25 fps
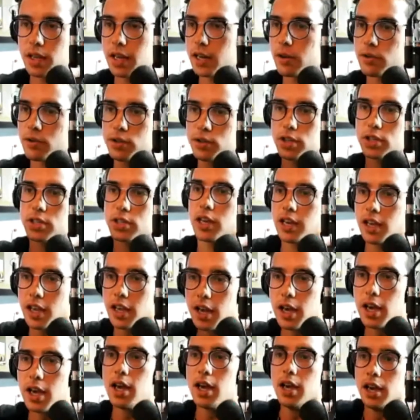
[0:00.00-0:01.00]
And it was just like
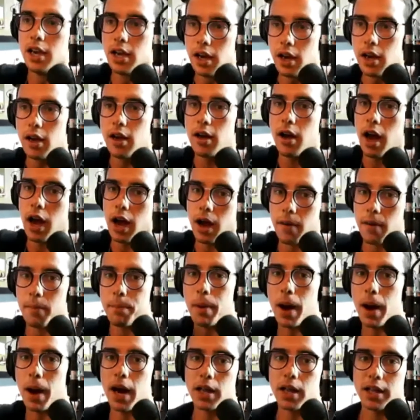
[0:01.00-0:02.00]
uh,
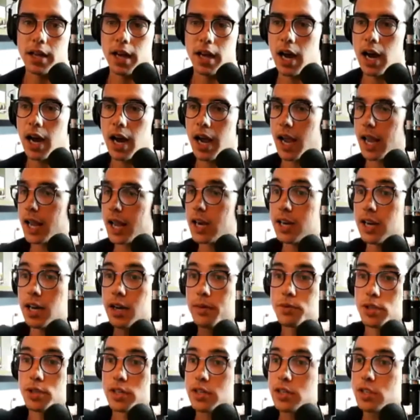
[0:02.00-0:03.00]
piling high. I ended
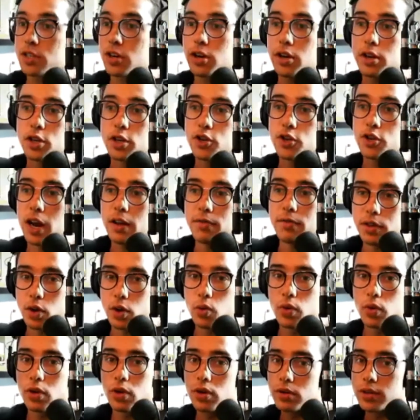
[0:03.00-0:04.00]
up just started traveling the
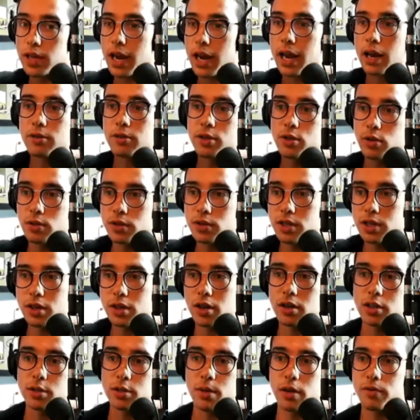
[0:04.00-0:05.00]
world. I outsourced it
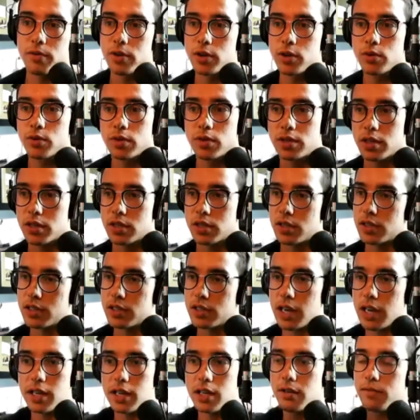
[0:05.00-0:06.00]
all to my virtual assistants.
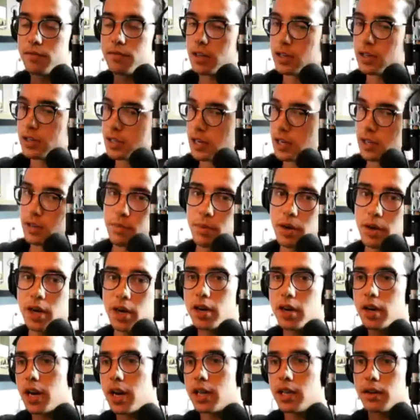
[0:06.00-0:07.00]
I lived in South
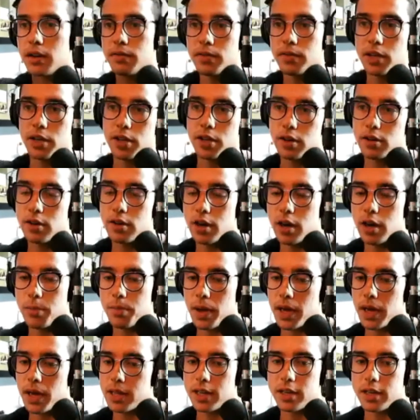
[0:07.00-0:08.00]
America. I lived in Europe.
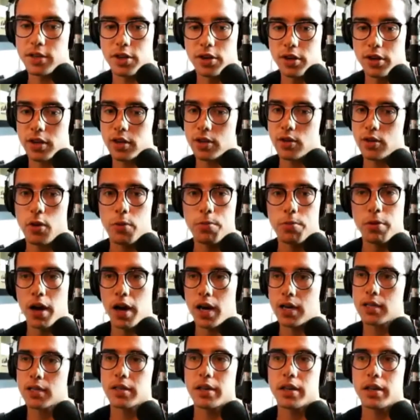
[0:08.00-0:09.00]
And then during this whole
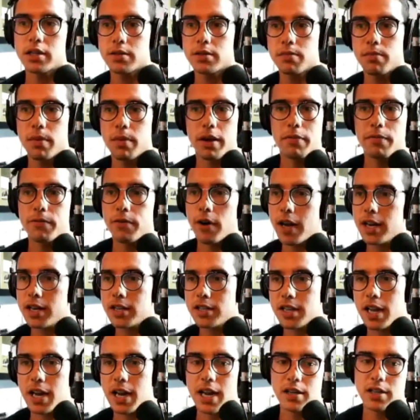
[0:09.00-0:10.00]
process, my
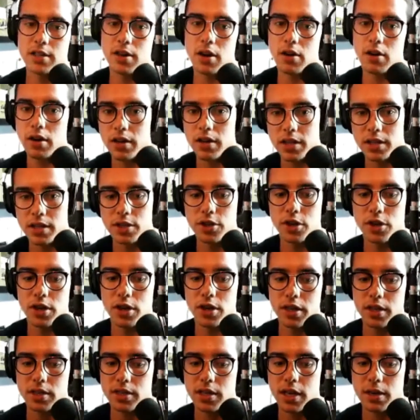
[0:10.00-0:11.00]
friends that had started this
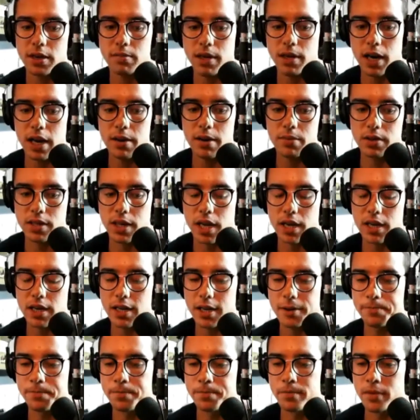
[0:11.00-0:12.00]
journey at the same time as I
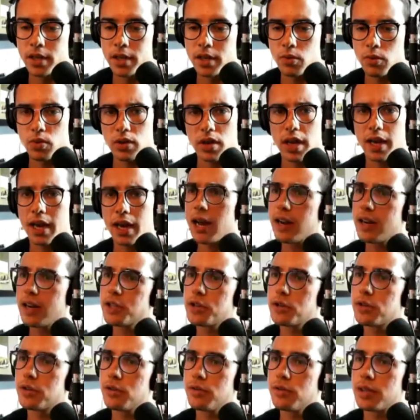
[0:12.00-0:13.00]
did were like, "How did
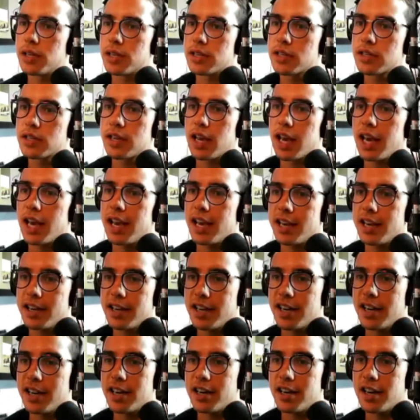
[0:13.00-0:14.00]
you do this?" And
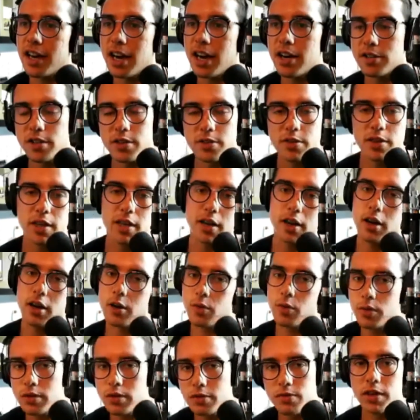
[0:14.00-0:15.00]
uh, I was just like, "Oh,
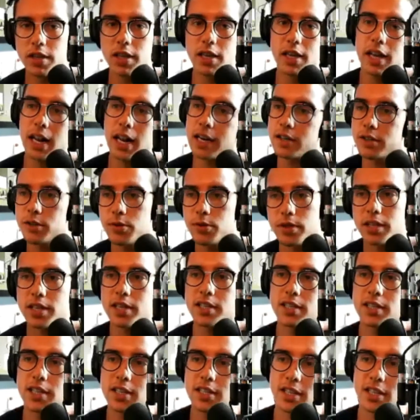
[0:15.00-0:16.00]
well, it really had to do with
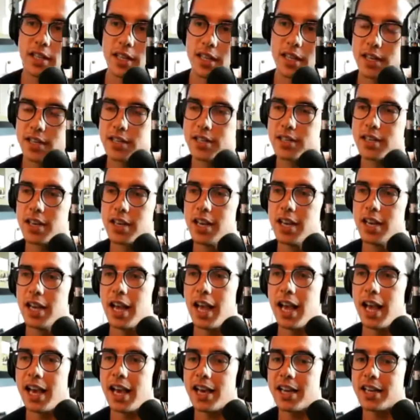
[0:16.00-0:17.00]
this, this, and this."
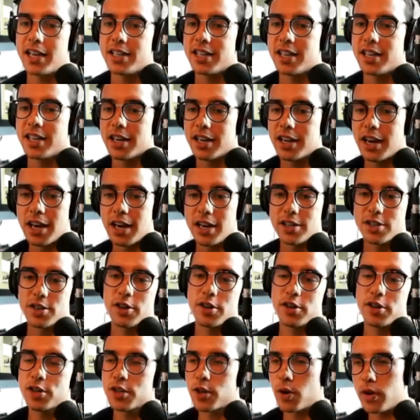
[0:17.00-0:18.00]
and uh, kind of
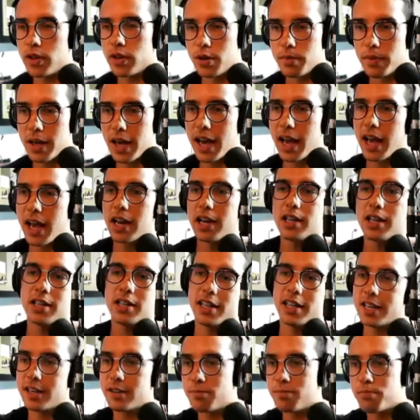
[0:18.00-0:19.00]
started showing them that, and then
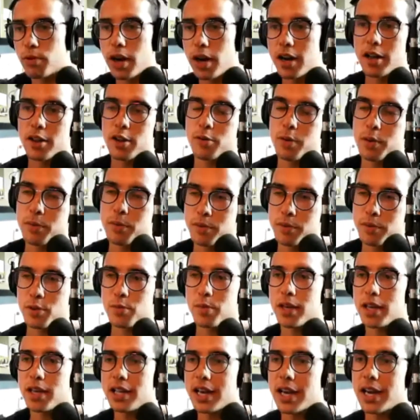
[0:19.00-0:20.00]
they brought other people to
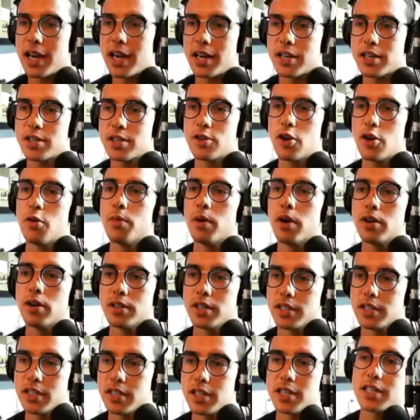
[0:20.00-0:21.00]
me, and that kind of
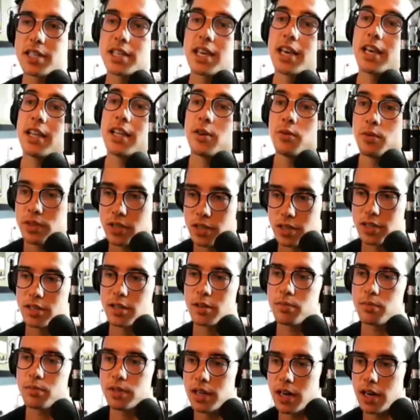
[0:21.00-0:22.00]
snowballed into the scaling with
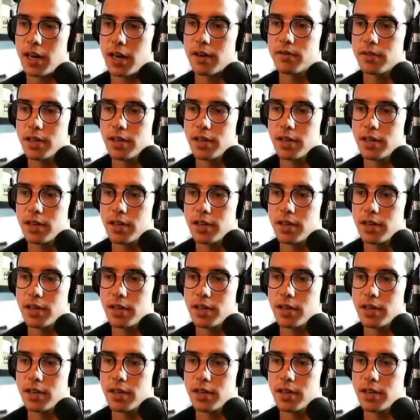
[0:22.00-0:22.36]
systems that I have today.